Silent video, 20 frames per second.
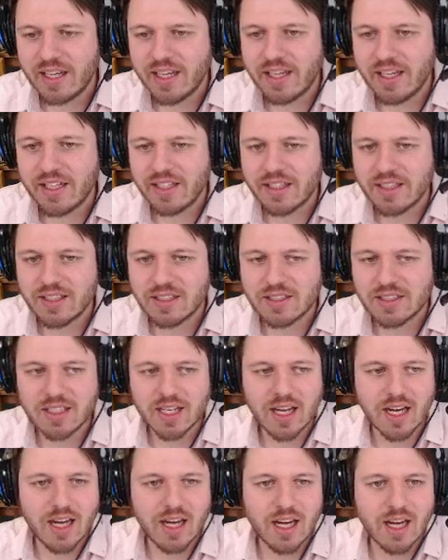is
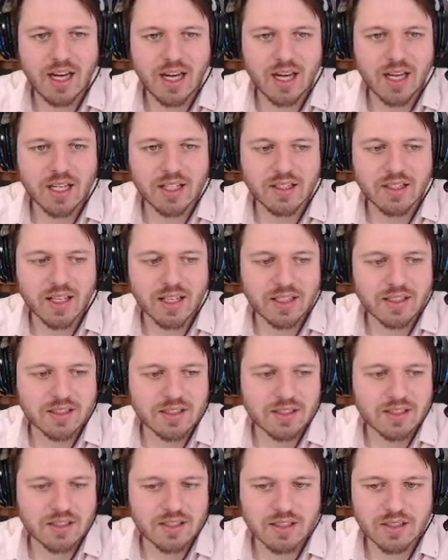
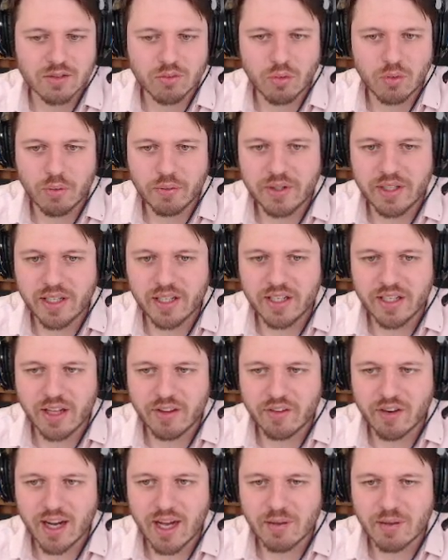we need
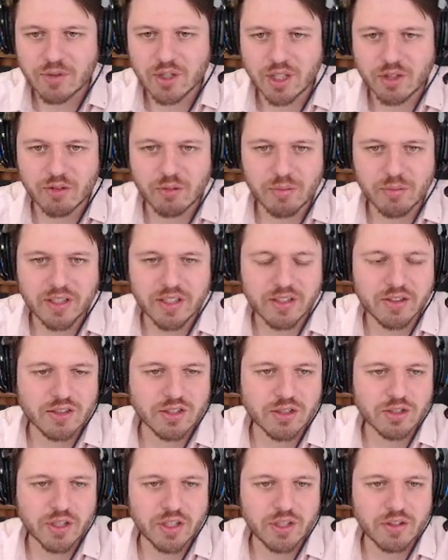another object for me to
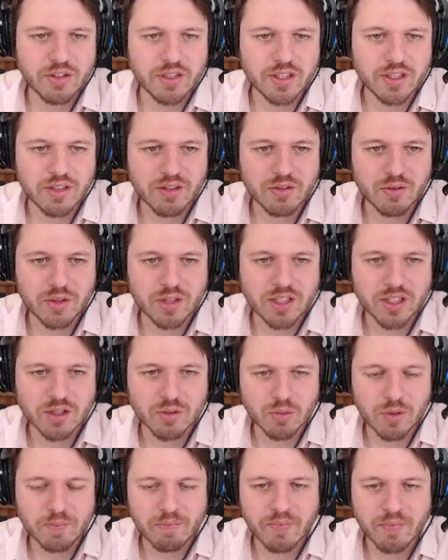illustrate you with
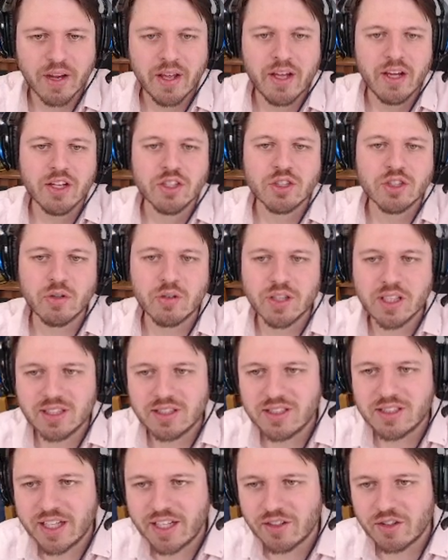this one. So
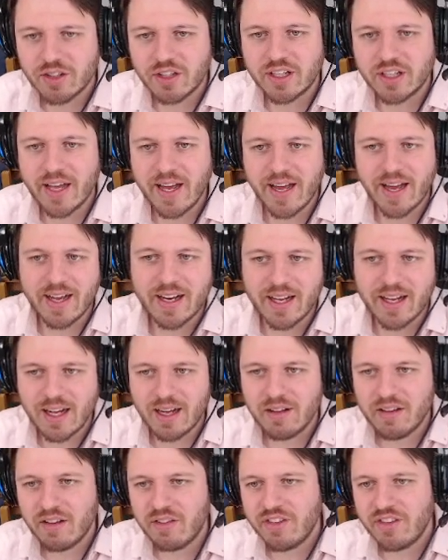let's take a look at
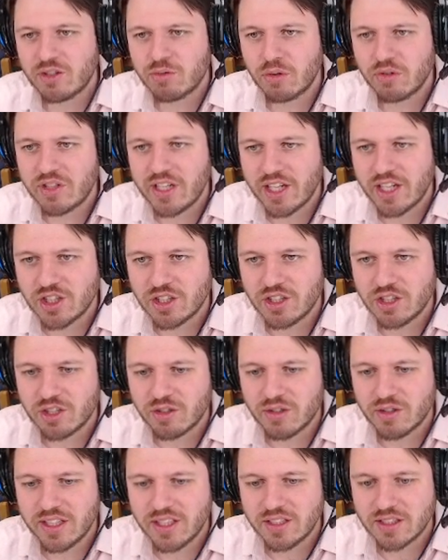this rotation
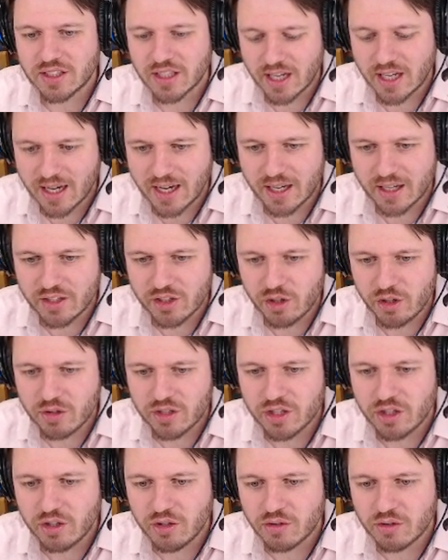degrees. You
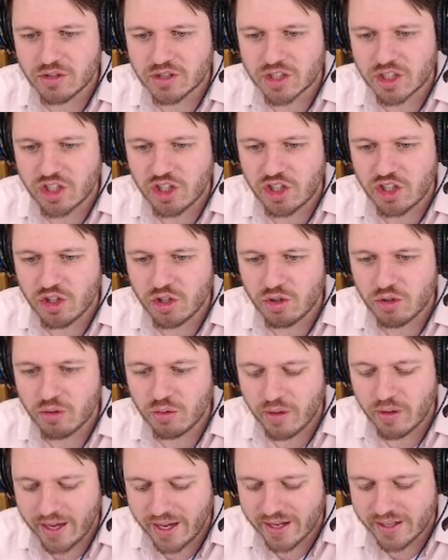can use
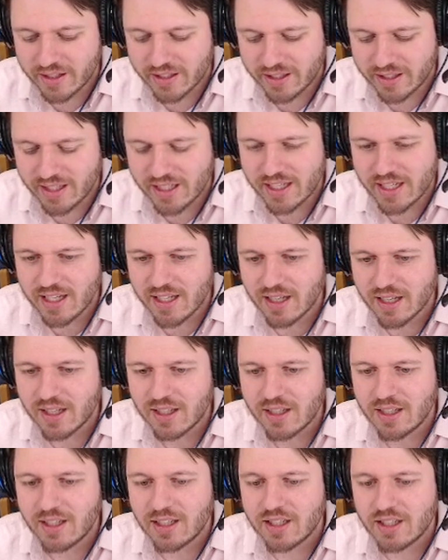Q and E
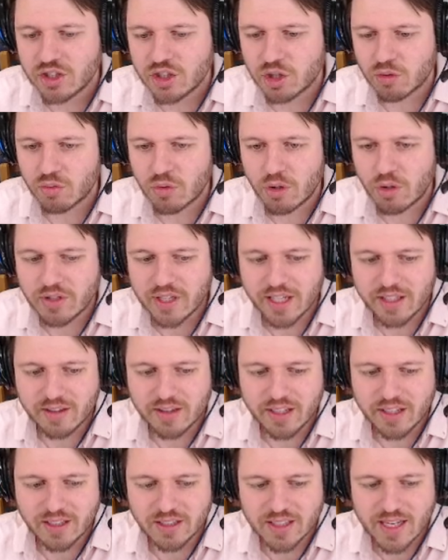to rotate
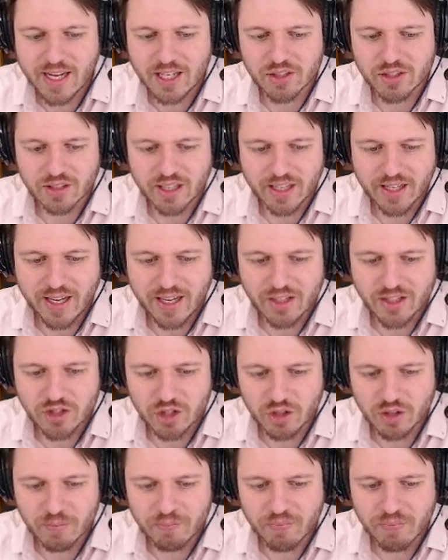things. Actually, I can
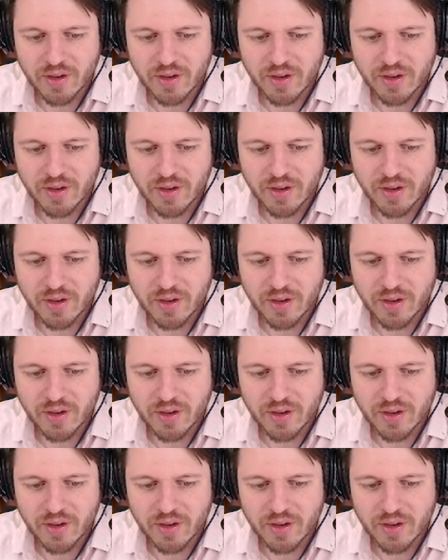show it.